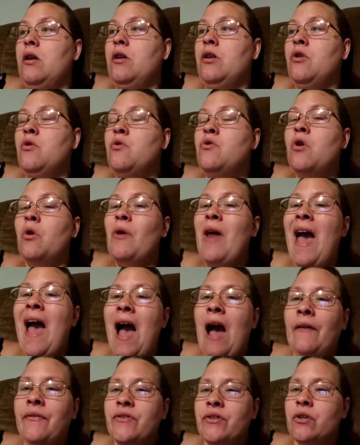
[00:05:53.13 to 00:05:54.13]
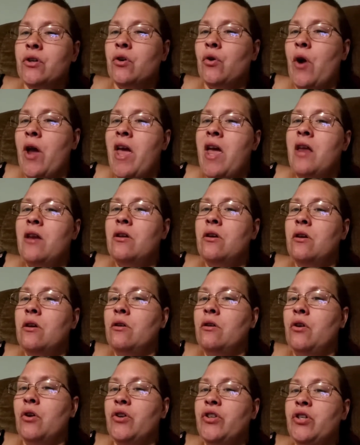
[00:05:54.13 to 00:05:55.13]
you don't have to grade
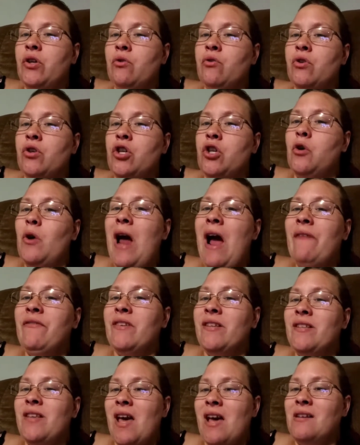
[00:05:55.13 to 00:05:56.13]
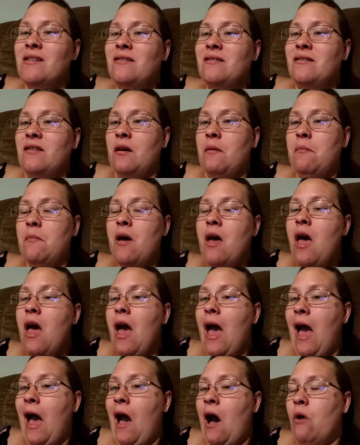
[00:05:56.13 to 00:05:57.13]
your children, you don't have to test them
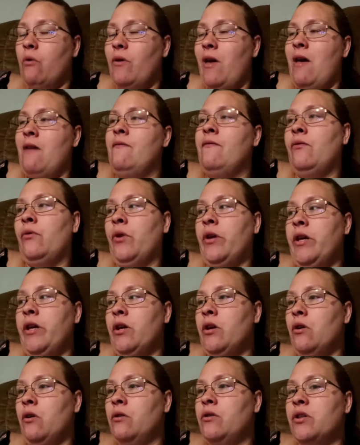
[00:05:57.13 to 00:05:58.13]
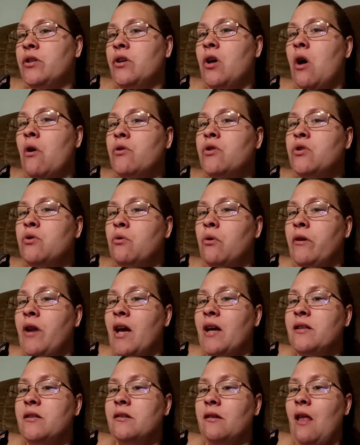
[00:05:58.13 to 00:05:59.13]
out every year to go to a
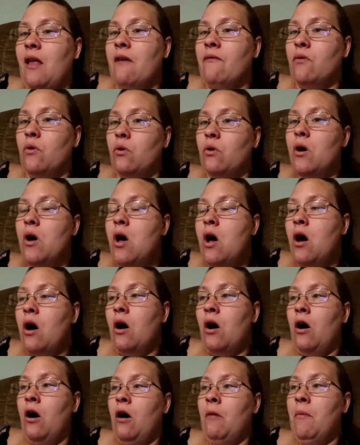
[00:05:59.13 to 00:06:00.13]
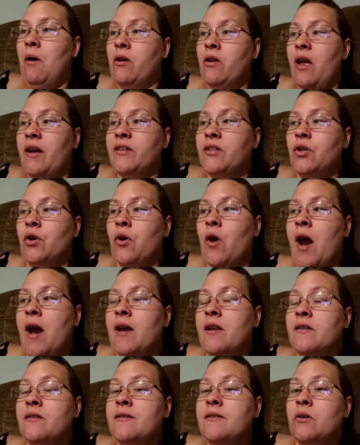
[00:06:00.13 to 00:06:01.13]
next level, a next grade
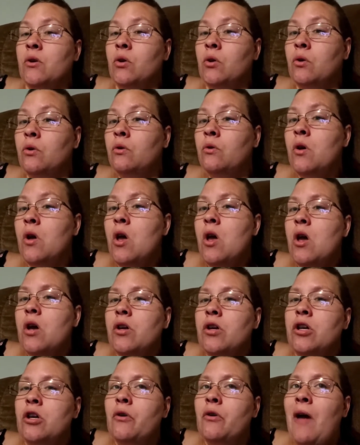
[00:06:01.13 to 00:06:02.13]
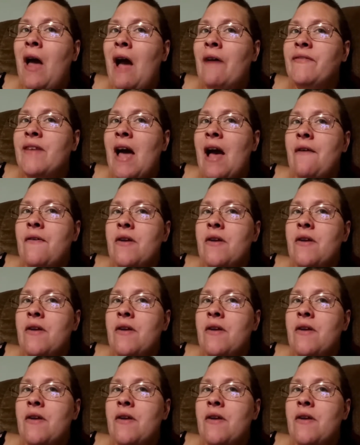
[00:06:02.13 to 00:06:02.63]
in school. You don't have to have